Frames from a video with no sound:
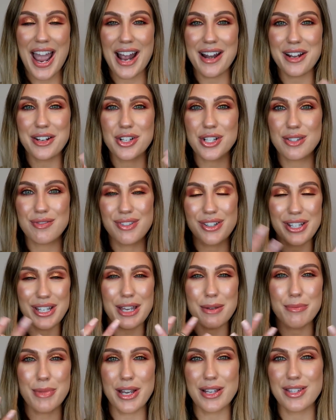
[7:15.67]
and I just feel like
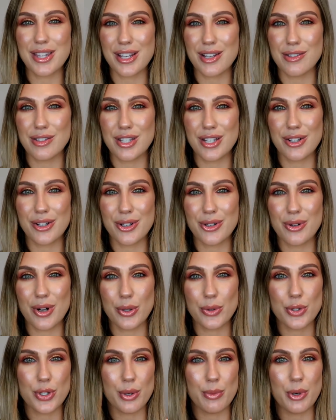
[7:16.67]
it makes the concealer go
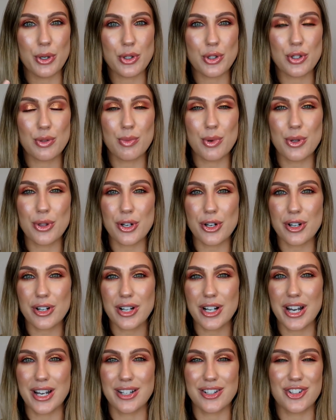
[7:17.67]
on so much smoother
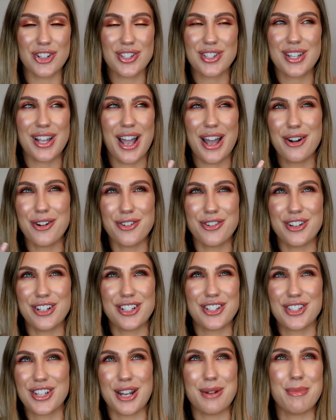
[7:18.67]
and just, I don't
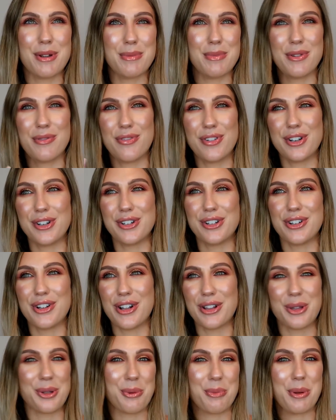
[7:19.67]
it just kind of made me feel
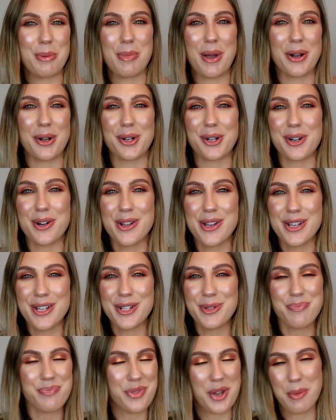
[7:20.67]
a little bit better
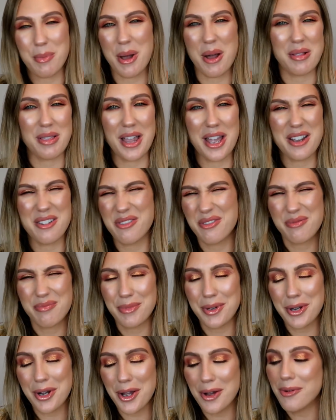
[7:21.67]
about life,
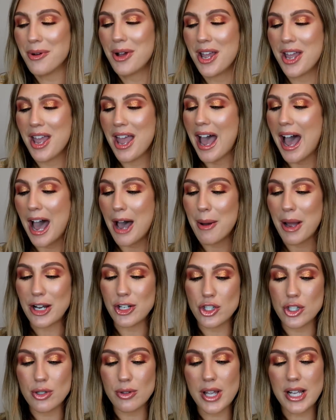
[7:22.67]
you know? Uh, I
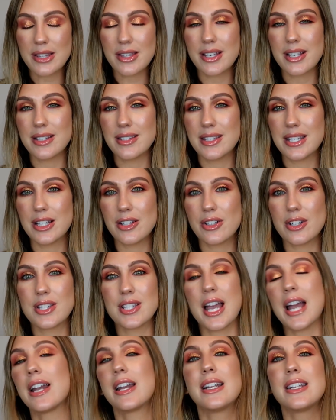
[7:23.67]
do like the concealer
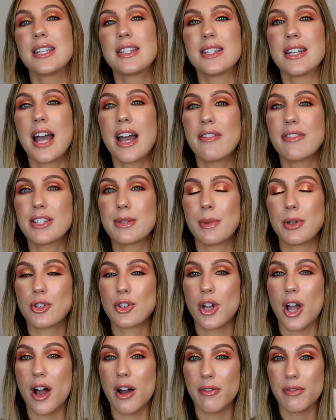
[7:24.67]
side. It doesn't have as
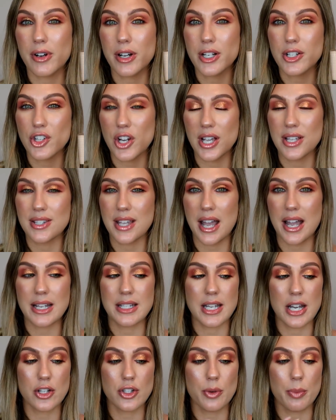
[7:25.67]
much coverage as I
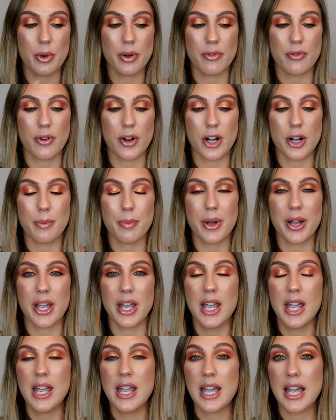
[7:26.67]
tend to prefer,
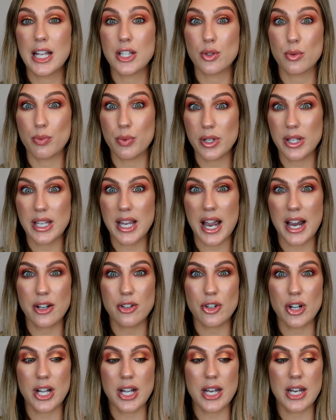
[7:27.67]
but it's really
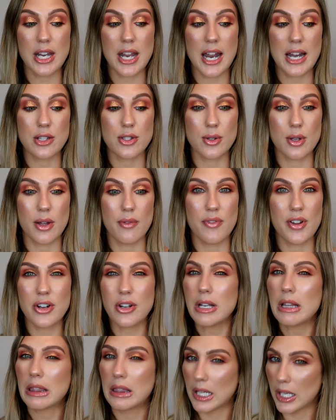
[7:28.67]
hydrating. It's a
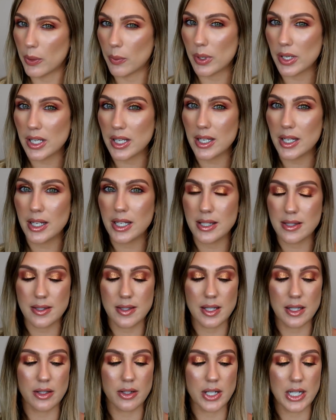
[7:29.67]
very liquidy
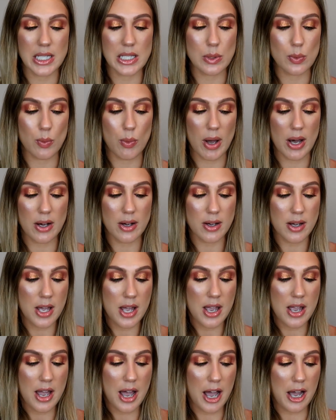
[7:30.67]
concealer as well,
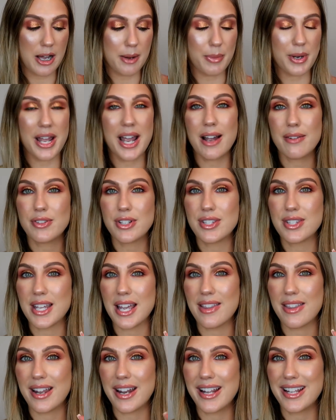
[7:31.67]
uh, but I have to
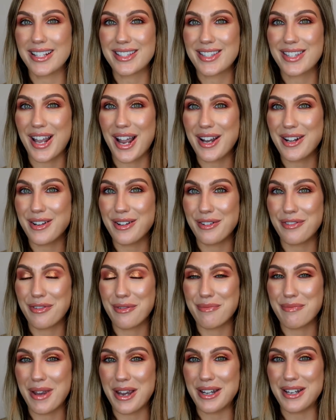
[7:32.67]
say that it's kind
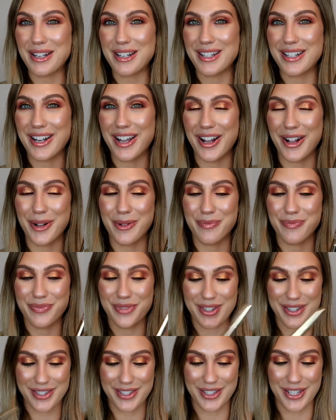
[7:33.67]
of made it um,
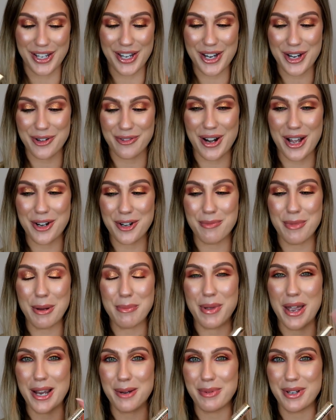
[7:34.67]
sticking around in my
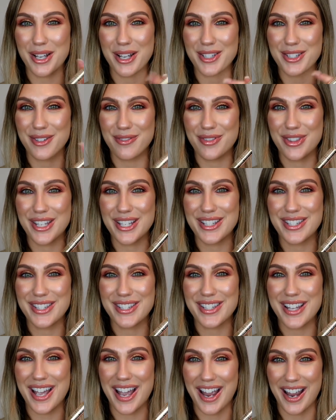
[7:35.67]
bag because of
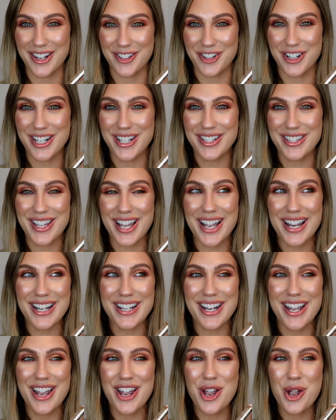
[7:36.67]
this hydrating
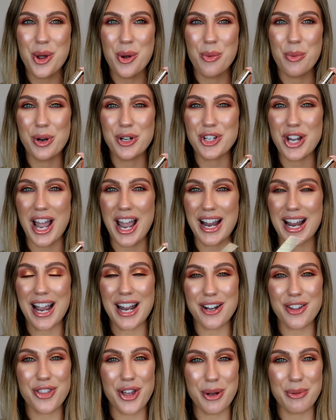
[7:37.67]
side, which I
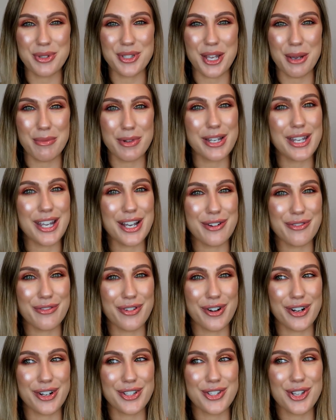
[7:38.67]
kind of thought was gimmicky at
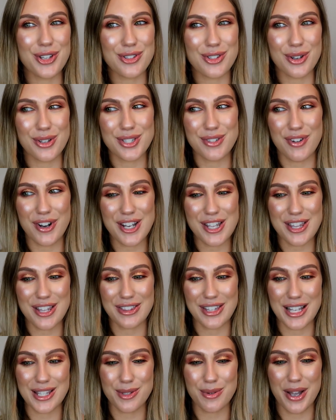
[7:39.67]
first. So it's funny
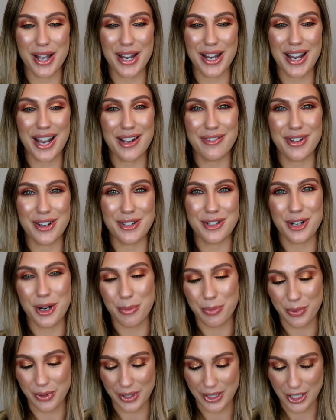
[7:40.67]
that that's why I've ended
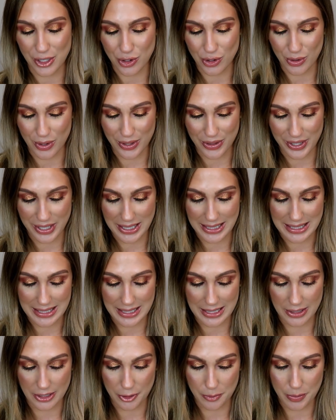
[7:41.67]
up really enjoying the
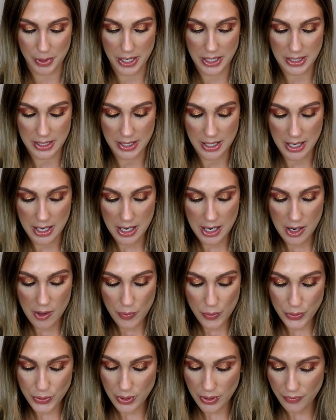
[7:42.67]
concealer, but
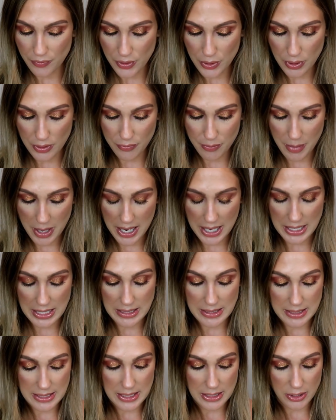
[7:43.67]
those are a few of my
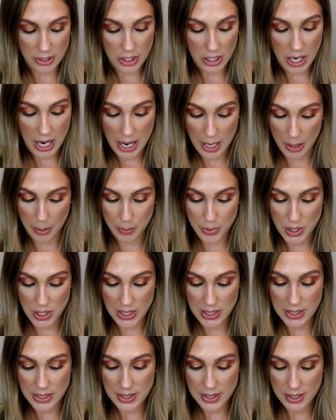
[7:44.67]
concealer
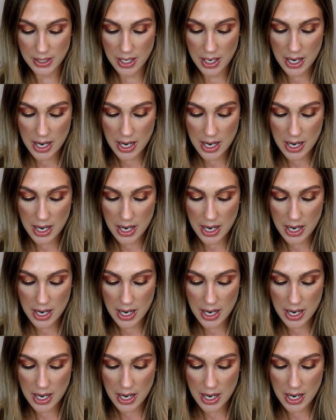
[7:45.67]
options.